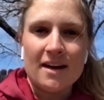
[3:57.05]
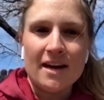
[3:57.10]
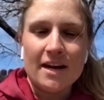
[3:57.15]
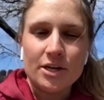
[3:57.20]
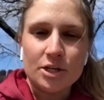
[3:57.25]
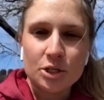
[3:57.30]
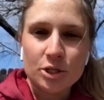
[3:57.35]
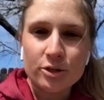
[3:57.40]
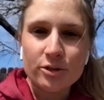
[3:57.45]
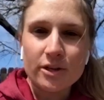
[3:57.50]

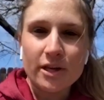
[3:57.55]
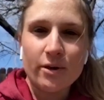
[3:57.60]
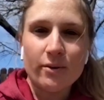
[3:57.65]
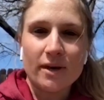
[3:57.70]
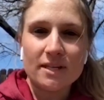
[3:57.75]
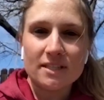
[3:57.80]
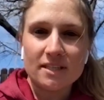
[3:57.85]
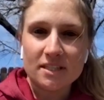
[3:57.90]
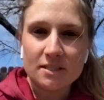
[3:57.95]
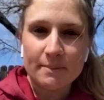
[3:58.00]
It truly
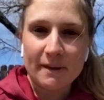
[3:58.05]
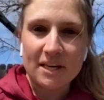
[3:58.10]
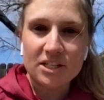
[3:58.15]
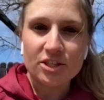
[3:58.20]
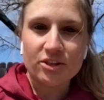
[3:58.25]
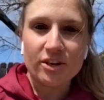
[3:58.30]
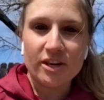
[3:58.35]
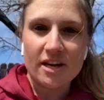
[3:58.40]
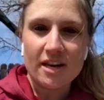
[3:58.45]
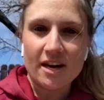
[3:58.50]
was a
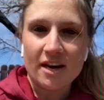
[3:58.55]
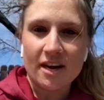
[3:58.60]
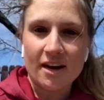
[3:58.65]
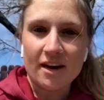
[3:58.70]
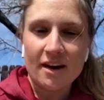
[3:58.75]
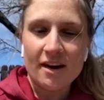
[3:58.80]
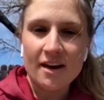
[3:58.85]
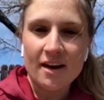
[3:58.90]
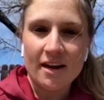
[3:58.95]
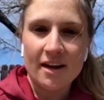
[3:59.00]
special
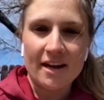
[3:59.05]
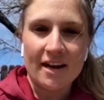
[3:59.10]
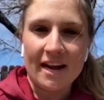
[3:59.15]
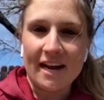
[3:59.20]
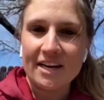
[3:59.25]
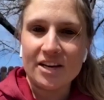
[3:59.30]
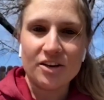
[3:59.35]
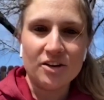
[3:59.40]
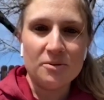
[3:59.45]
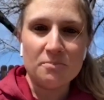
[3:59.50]
year, and
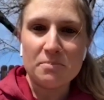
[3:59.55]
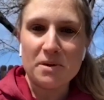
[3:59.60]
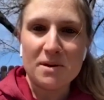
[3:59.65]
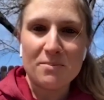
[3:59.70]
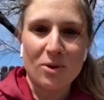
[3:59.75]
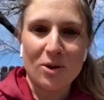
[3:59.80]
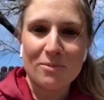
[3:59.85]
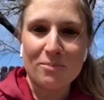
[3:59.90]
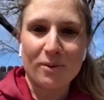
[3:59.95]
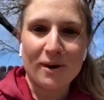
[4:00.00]
I couldn't be
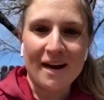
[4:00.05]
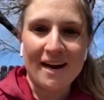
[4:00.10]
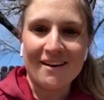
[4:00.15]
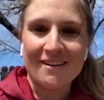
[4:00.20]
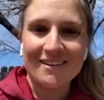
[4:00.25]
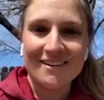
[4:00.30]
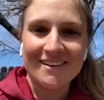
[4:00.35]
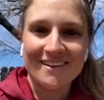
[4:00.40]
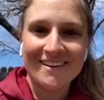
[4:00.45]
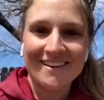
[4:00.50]
more proud.